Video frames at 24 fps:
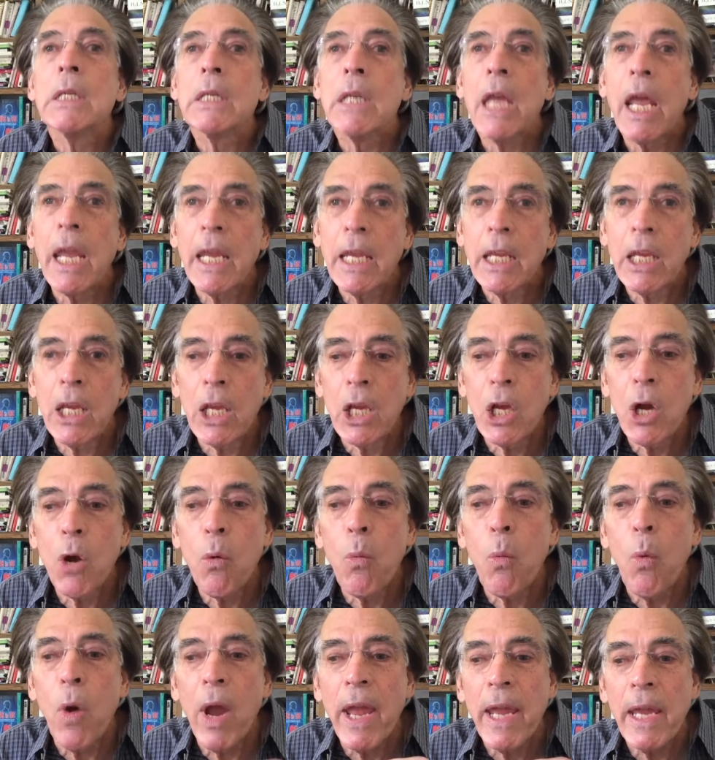taking
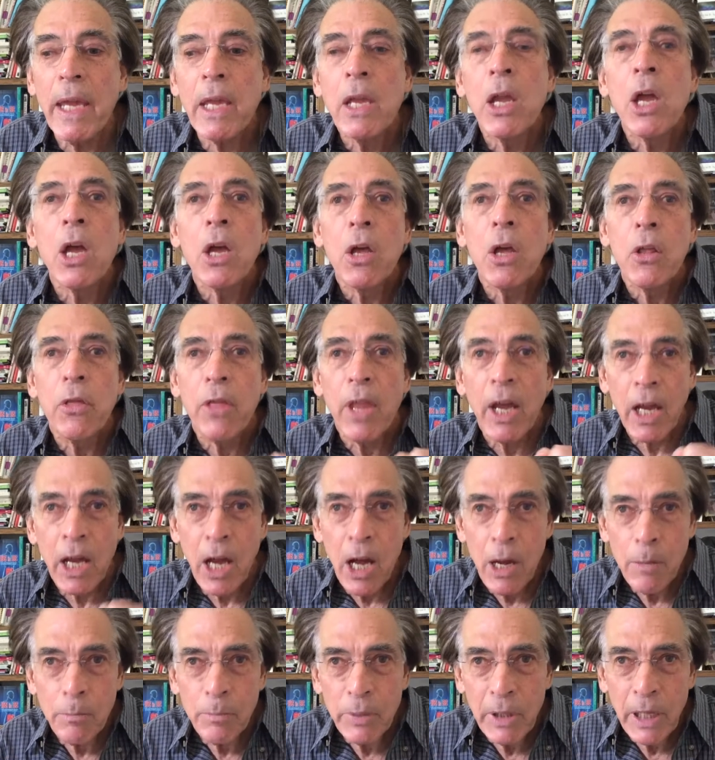away the
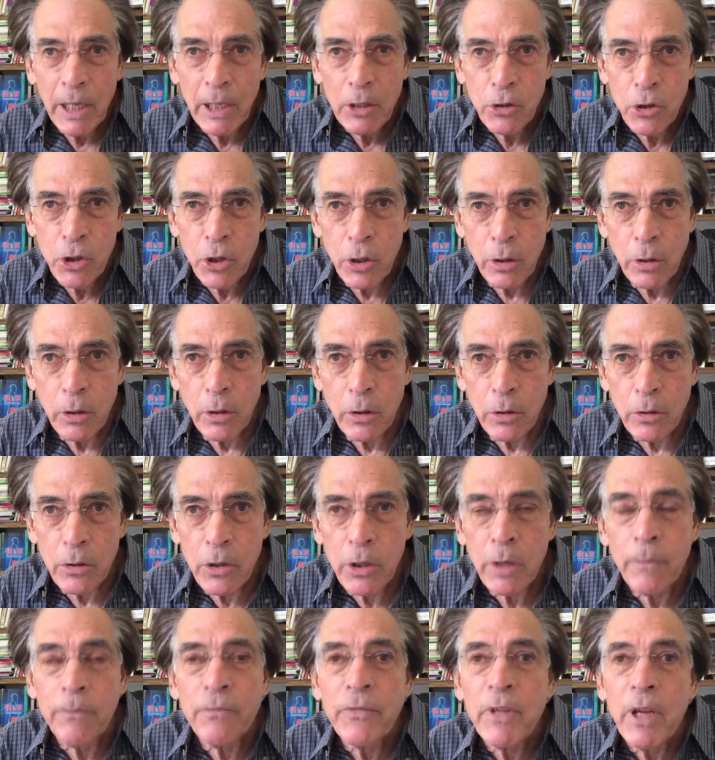complex
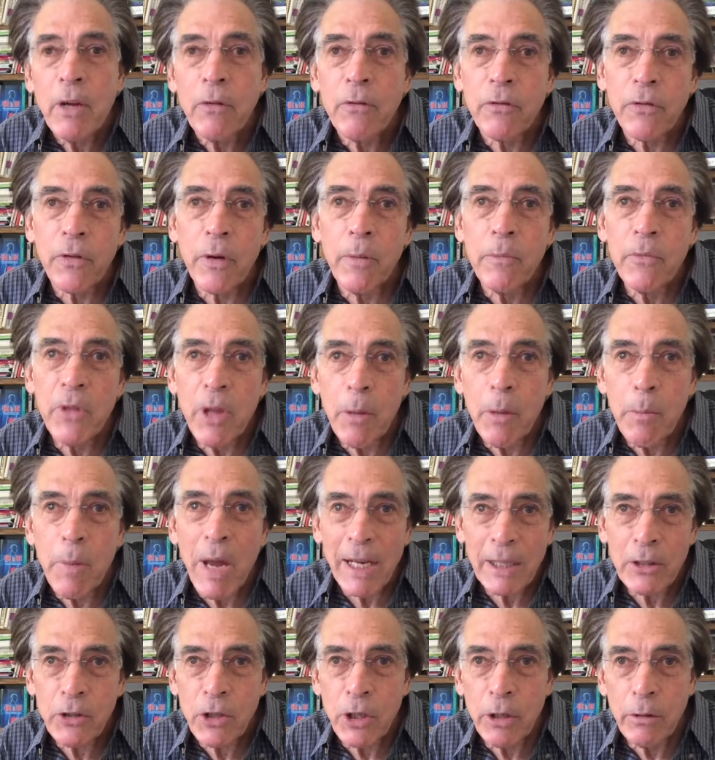sugars from the
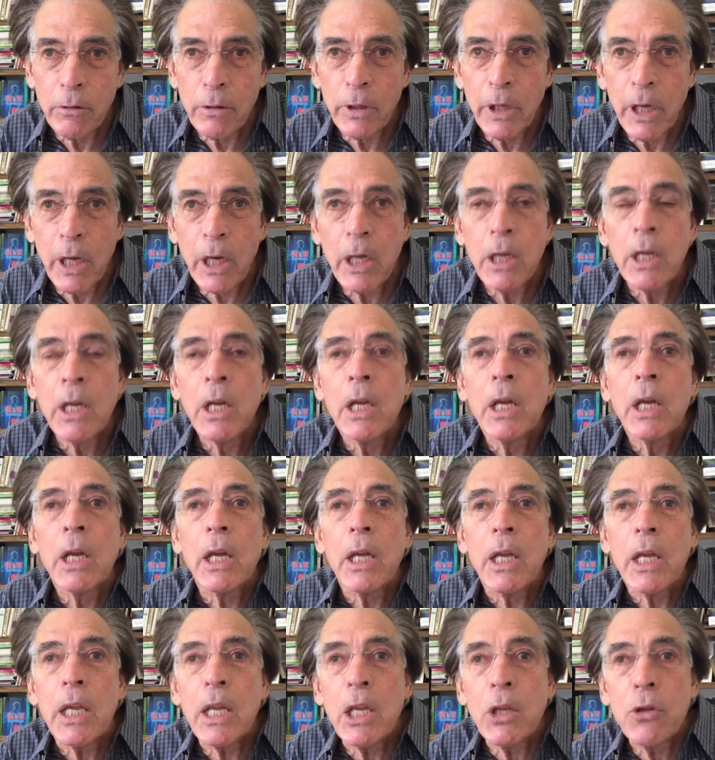bacteria
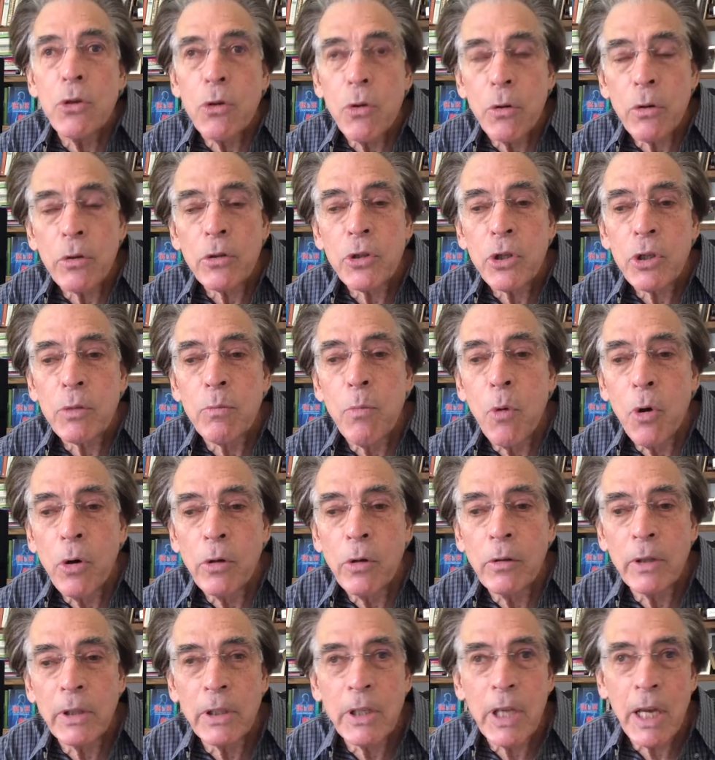in your
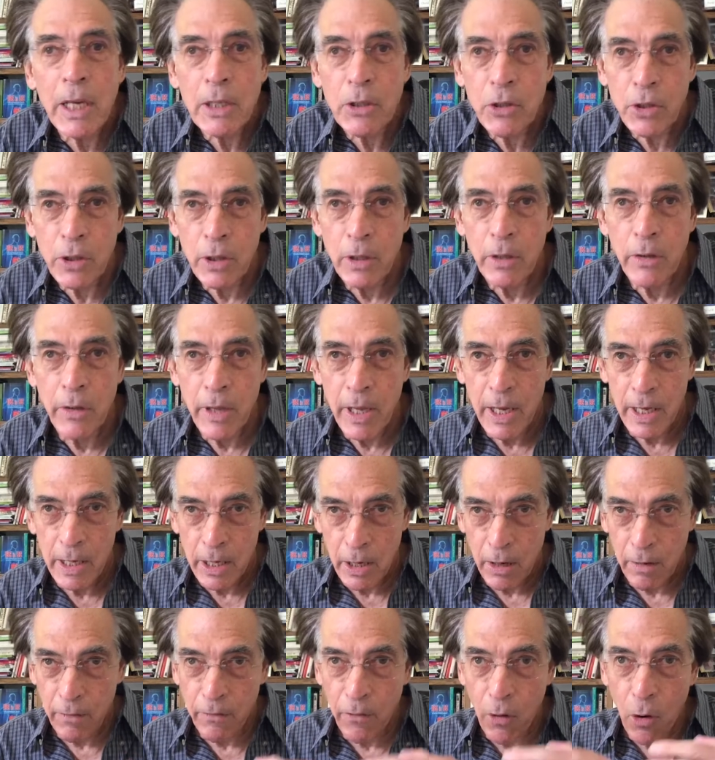small intestine that
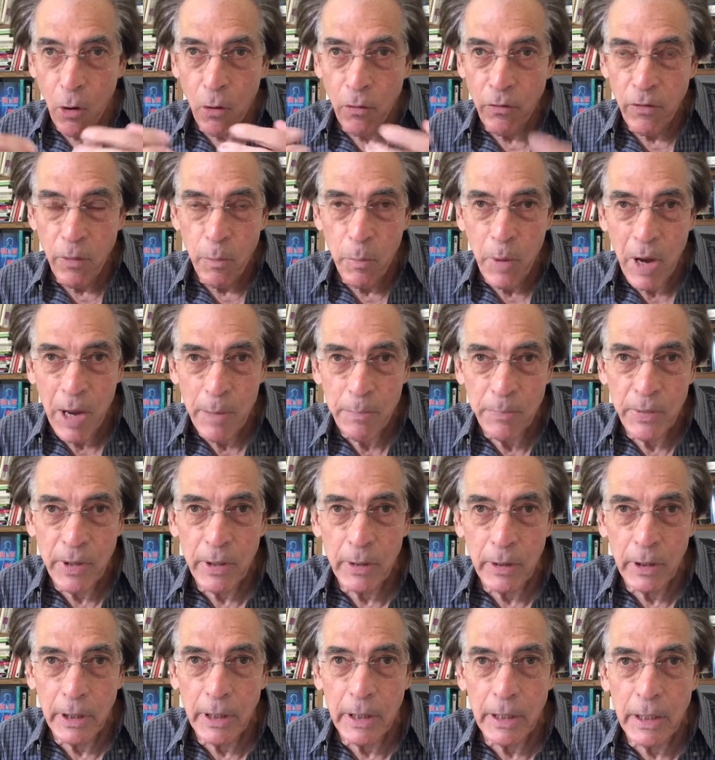have
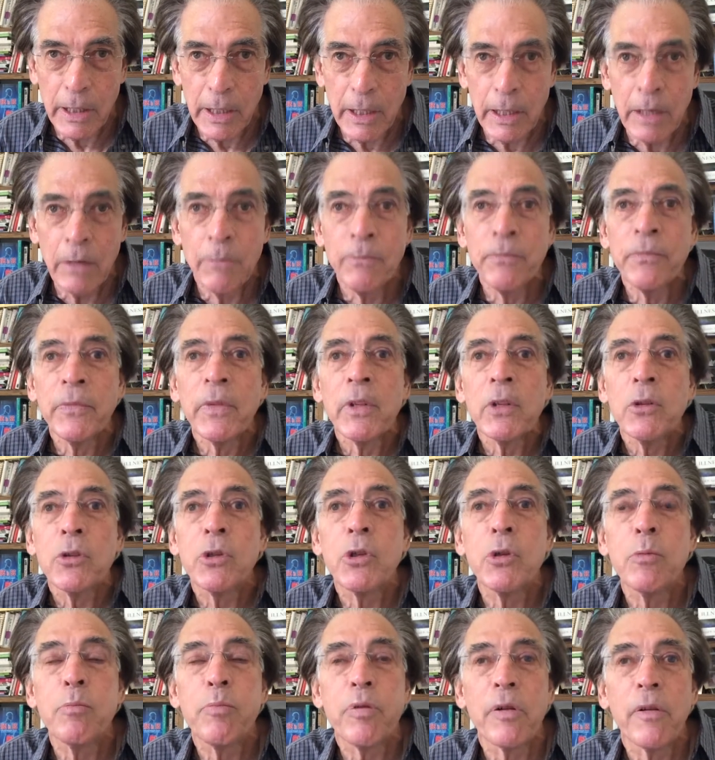overpopulated
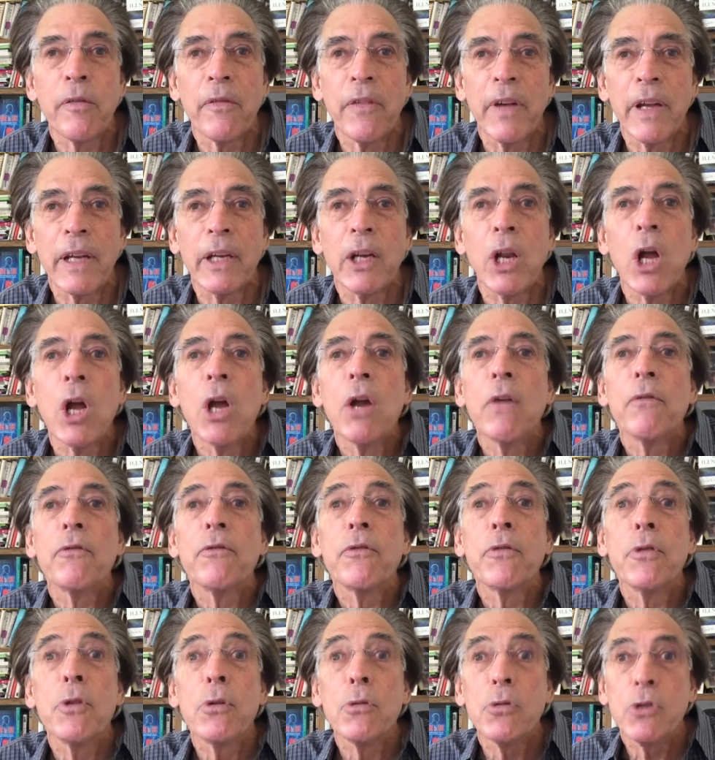to prevent
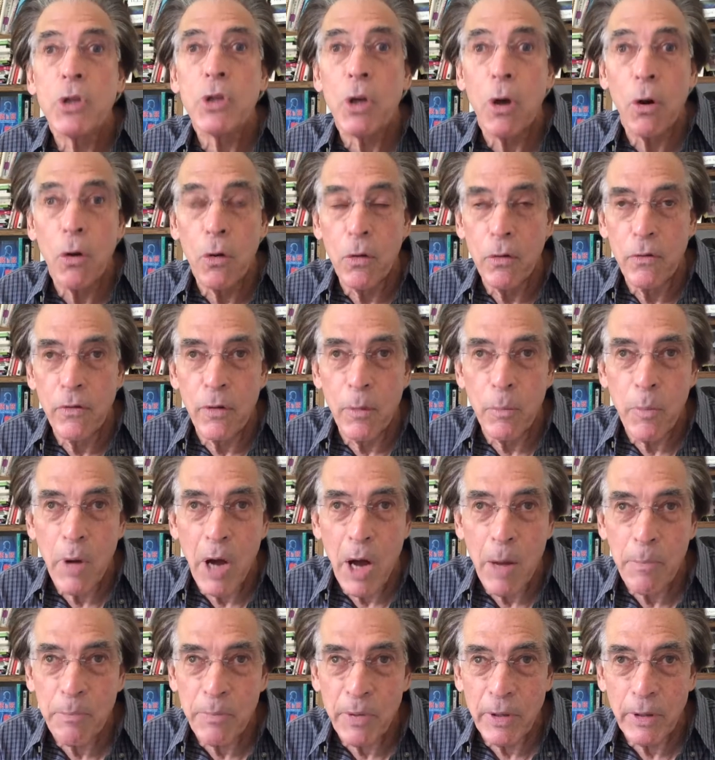future
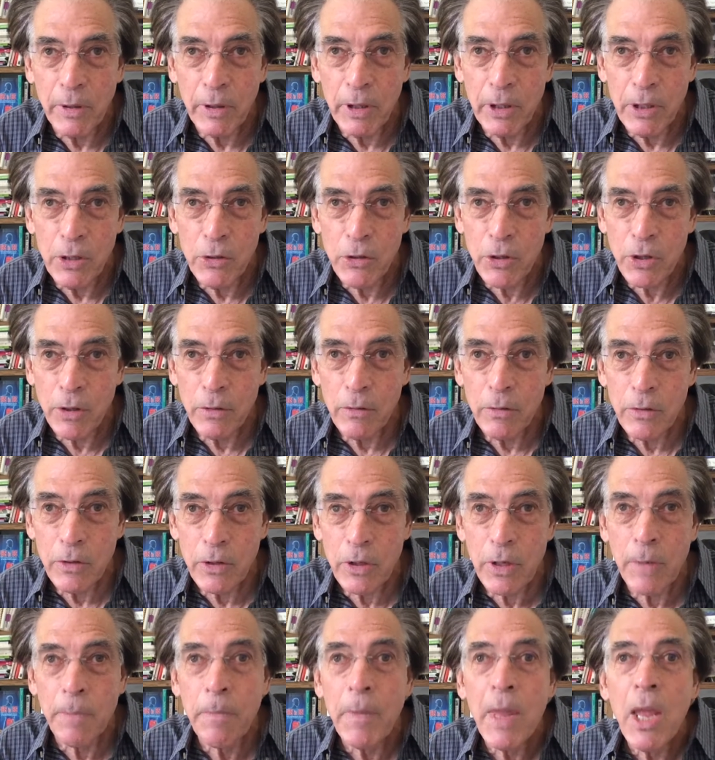
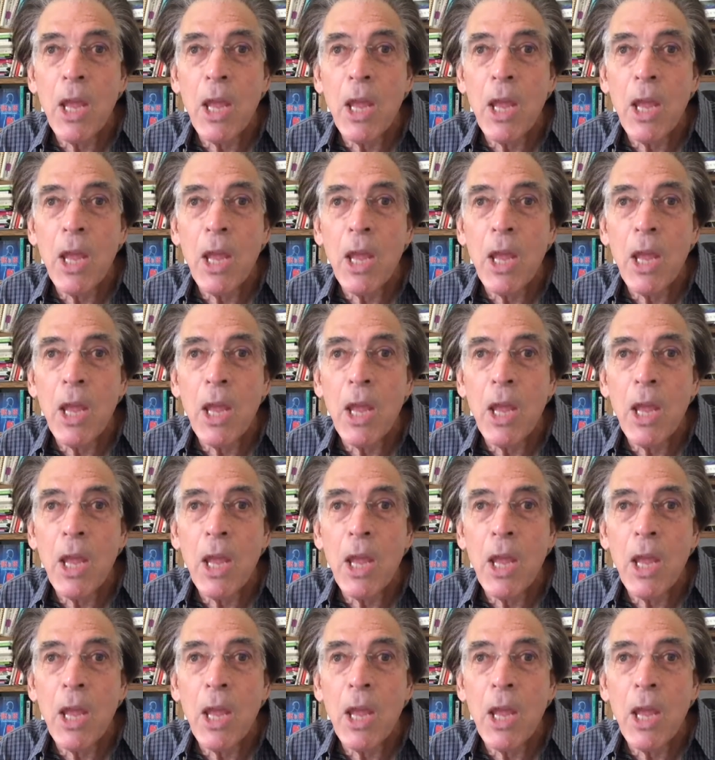overpopulations.